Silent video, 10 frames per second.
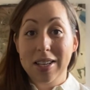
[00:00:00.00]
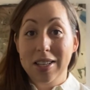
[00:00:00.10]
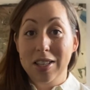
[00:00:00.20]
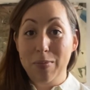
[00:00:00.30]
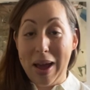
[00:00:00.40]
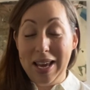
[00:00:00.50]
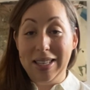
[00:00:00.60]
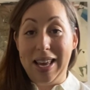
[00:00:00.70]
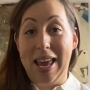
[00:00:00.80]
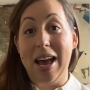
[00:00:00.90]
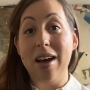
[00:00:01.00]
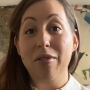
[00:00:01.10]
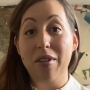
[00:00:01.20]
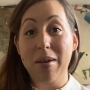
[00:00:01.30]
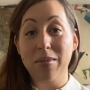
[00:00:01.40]
space here
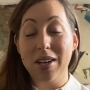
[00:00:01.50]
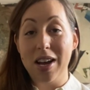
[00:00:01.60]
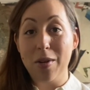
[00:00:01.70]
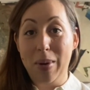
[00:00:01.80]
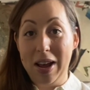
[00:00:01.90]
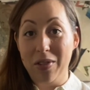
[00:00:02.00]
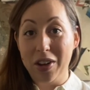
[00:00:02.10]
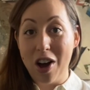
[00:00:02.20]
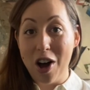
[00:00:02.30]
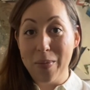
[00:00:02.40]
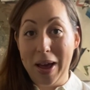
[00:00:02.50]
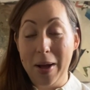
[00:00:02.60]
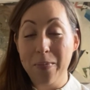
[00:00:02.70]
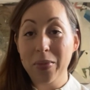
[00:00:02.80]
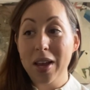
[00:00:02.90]
for him to like play on the carpet.
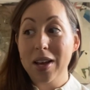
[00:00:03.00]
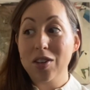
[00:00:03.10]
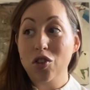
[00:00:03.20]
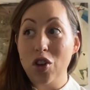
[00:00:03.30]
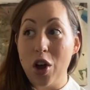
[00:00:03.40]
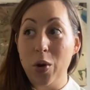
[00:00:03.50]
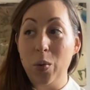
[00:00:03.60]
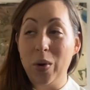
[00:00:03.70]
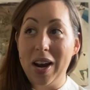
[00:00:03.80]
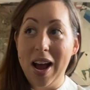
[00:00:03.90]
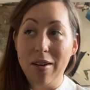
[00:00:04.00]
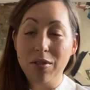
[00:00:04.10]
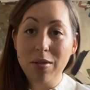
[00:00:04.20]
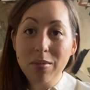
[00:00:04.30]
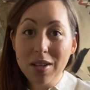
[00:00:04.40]
So we're going to have
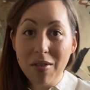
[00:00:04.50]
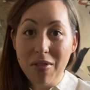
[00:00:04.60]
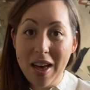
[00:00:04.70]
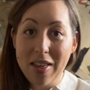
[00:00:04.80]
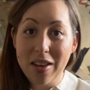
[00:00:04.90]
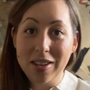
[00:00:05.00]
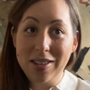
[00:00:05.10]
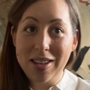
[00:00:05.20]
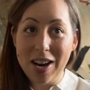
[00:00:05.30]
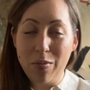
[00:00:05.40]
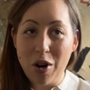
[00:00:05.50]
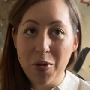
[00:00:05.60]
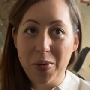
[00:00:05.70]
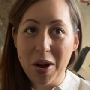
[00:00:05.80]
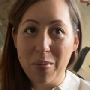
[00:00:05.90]
some stuff there that's Stan
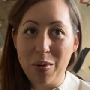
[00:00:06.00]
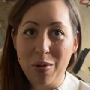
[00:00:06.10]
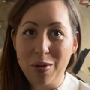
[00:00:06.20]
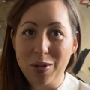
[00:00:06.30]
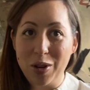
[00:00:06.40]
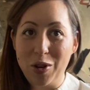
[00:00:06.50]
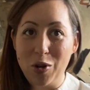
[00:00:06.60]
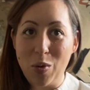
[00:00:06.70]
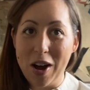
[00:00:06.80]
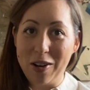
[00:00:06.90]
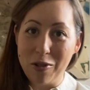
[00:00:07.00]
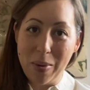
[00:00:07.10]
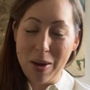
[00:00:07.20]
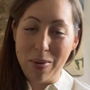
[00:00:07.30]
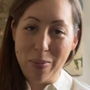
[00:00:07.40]
appropriate but also could work for
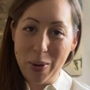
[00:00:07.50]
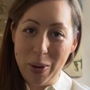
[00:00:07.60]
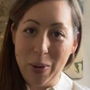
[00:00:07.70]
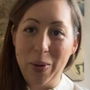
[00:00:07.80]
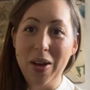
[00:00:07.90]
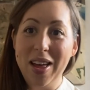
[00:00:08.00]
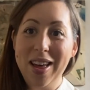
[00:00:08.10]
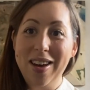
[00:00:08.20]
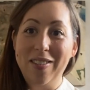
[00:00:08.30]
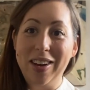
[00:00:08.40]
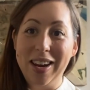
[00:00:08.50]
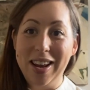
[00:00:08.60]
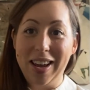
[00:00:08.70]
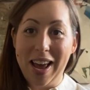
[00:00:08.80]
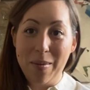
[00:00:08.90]
baby boo. We're going
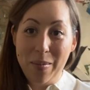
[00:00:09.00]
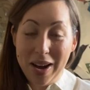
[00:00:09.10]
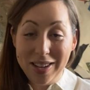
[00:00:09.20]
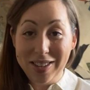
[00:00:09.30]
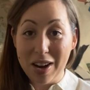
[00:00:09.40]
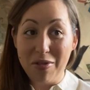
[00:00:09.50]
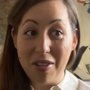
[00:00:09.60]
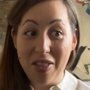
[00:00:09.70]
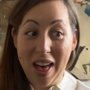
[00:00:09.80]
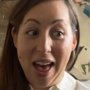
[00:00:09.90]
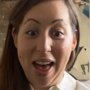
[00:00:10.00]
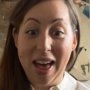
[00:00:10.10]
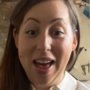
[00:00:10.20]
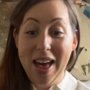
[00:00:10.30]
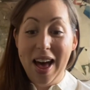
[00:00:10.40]
to get my stuff on there,
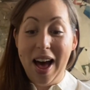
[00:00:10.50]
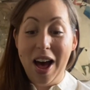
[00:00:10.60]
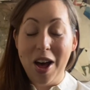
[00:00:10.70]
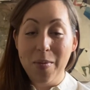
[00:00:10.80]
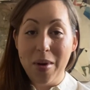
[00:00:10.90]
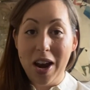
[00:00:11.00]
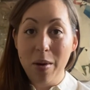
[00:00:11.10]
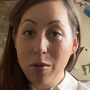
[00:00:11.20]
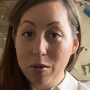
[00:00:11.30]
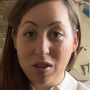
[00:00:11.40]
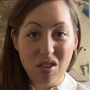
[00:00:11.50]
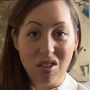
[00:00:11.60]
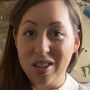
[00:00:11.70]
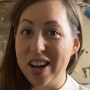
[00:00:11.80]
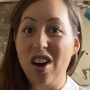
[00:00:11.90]
and I'm also
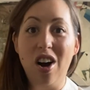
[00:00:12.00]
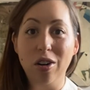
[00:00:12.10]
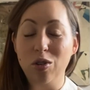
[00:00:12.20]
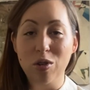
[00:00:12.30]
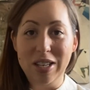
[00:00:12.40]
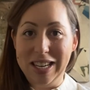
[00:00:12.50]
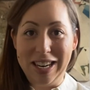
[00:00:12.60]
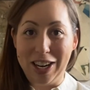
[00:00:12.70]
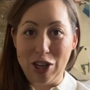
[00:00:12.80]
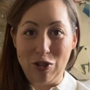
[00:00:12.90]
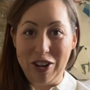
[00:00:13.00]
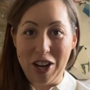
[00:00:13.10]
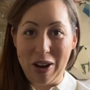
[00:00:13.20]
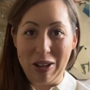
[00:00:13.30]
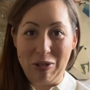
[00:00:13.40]
just like hardcore decluttering,
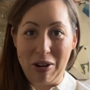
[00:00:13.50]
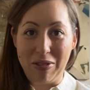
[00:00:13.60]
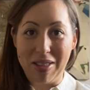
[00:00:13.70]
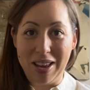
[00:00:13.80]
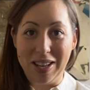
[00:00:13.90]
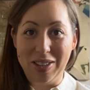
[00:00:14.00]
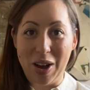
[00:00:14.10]
going through everything. So